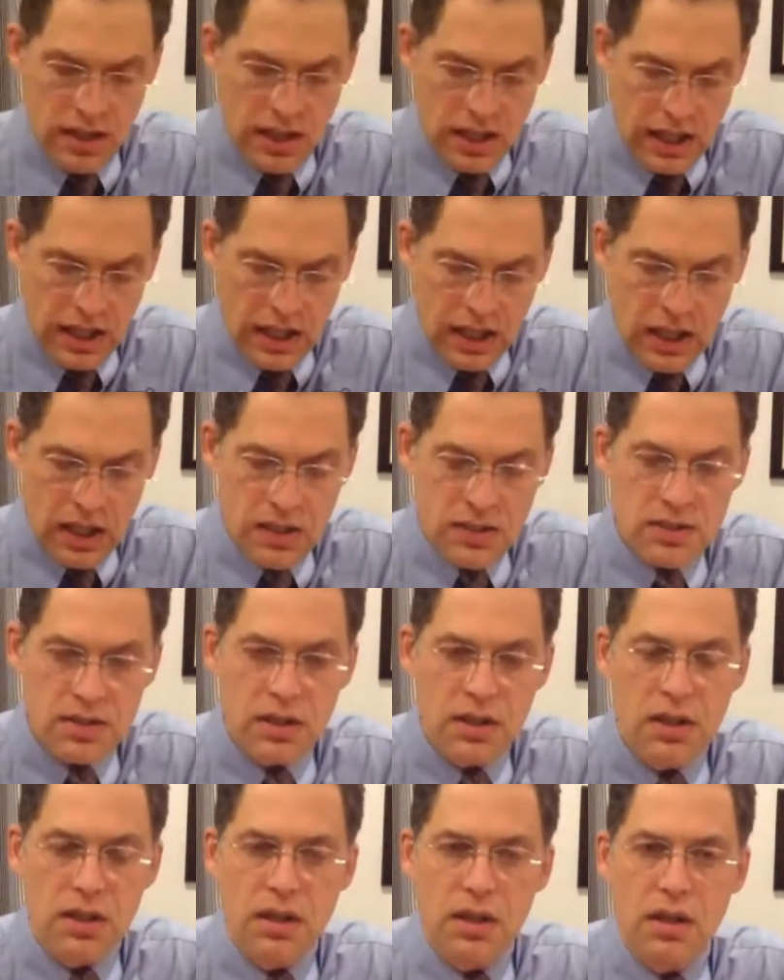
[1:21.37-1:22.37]
and
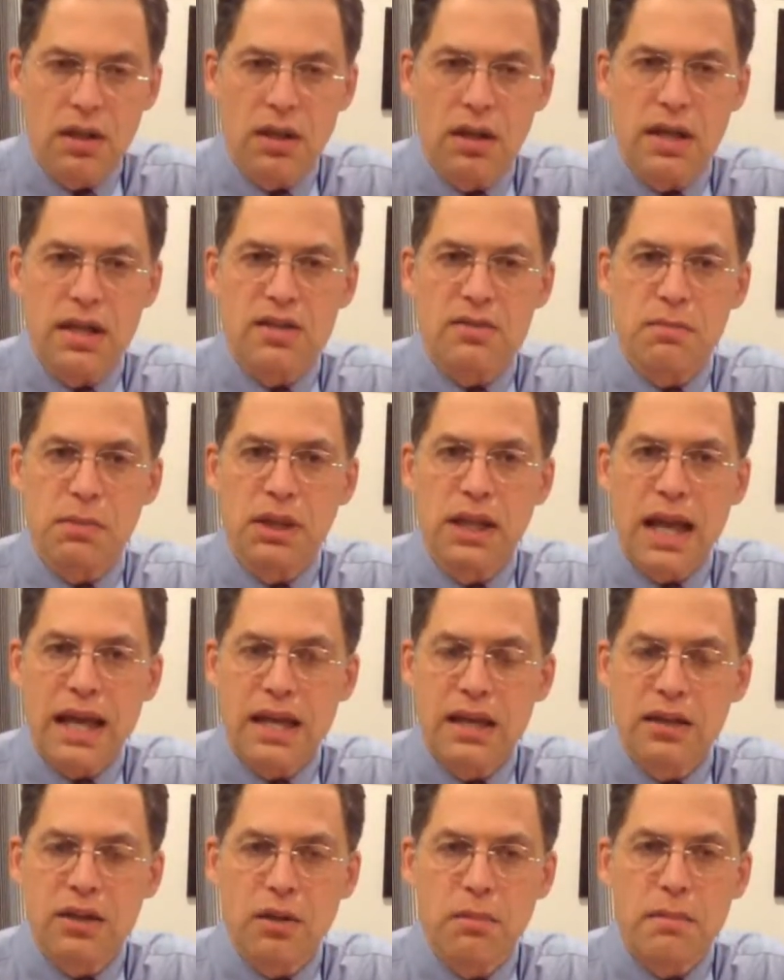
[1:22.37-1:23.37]
these
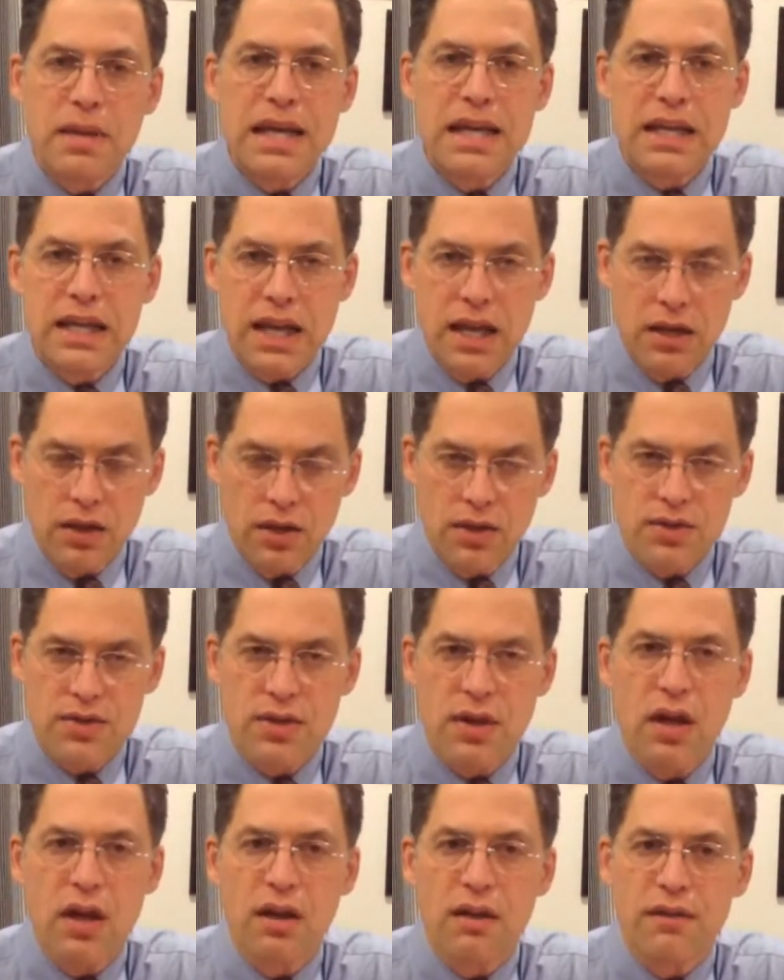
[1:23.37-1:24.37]
molecular
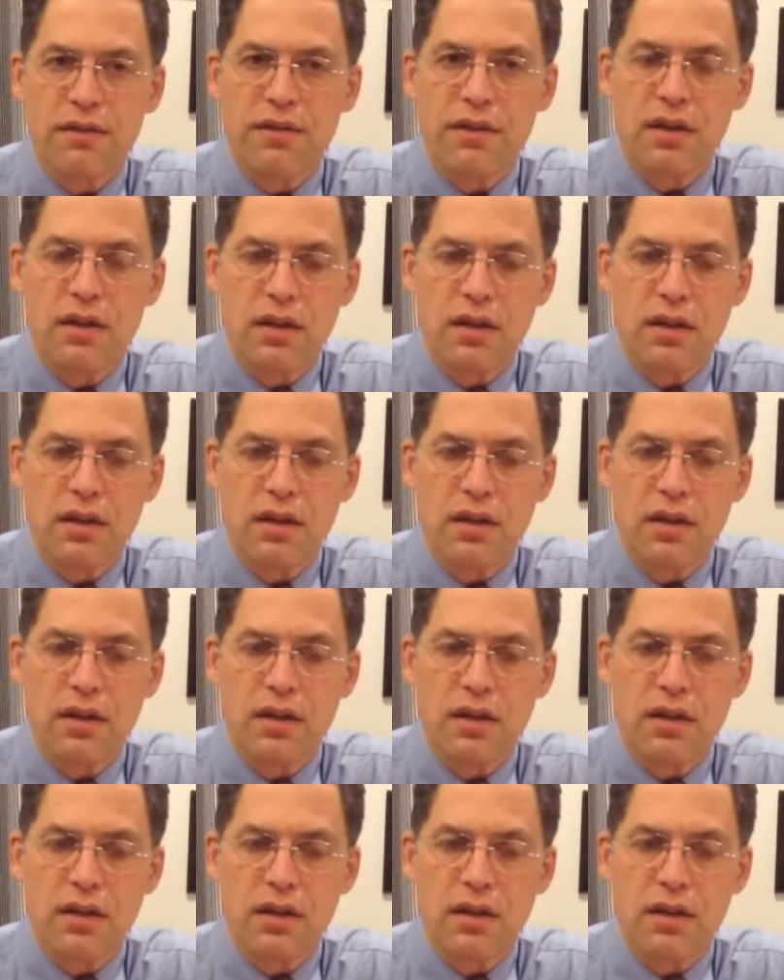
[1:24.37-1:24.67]
mediators of